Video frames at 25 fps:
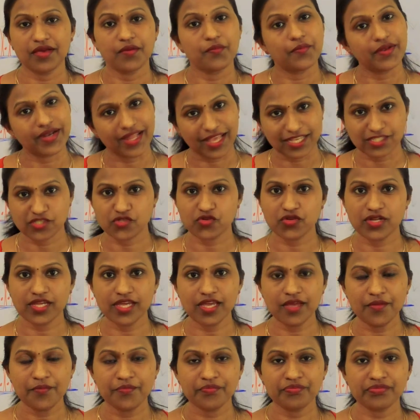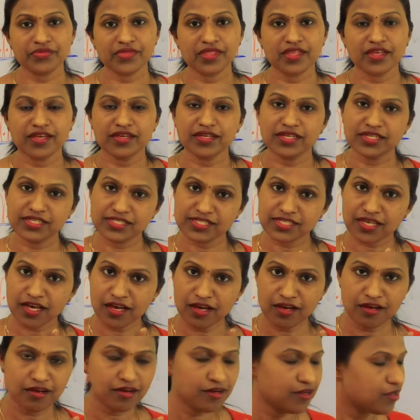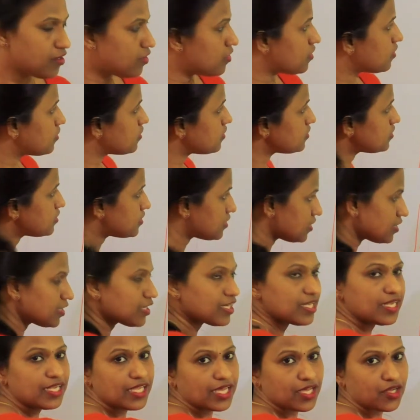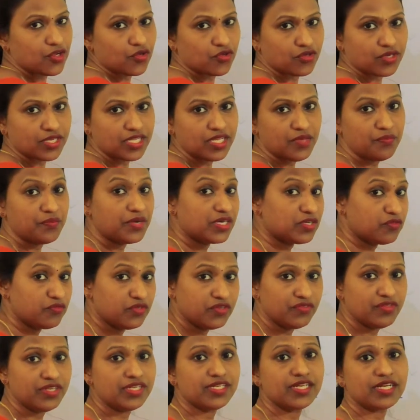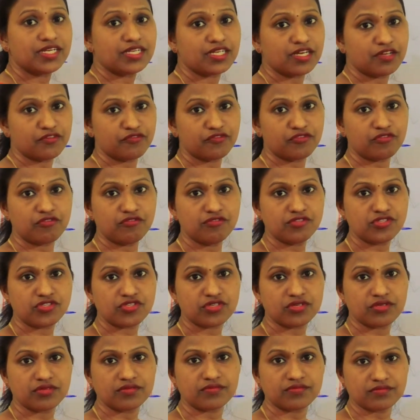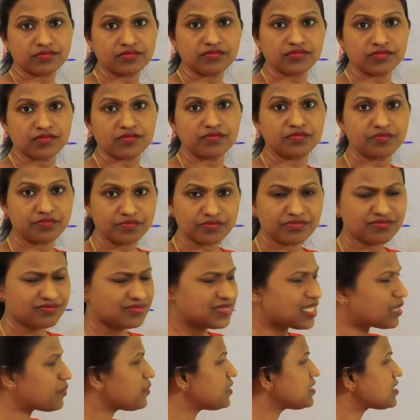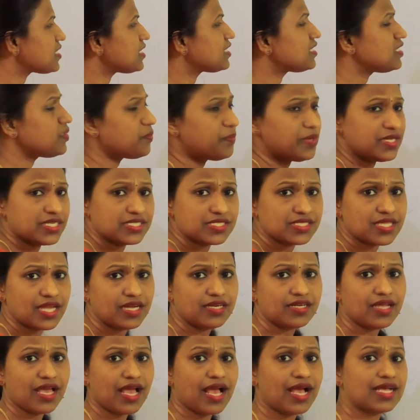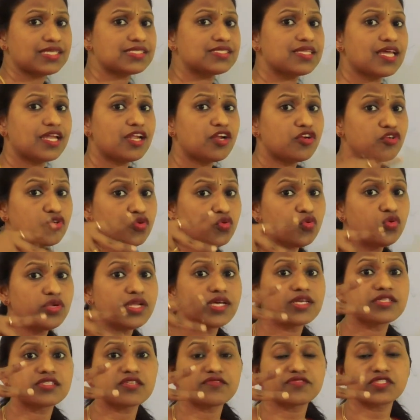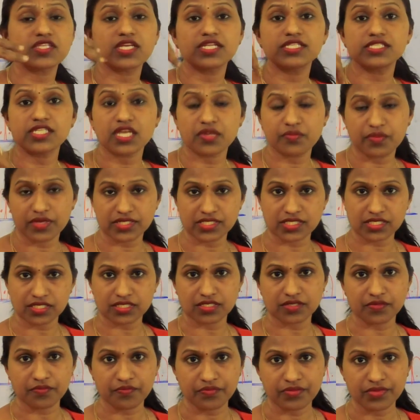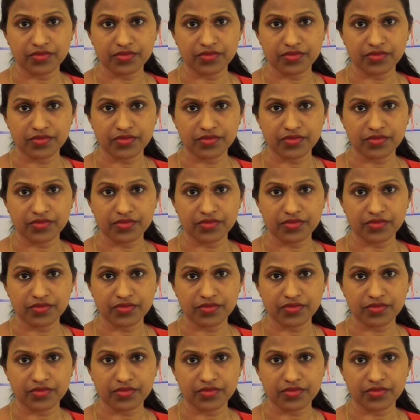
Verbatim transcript: but actually it is a single layer only but we will get confused that means it depicts that as there are two layers of cells are present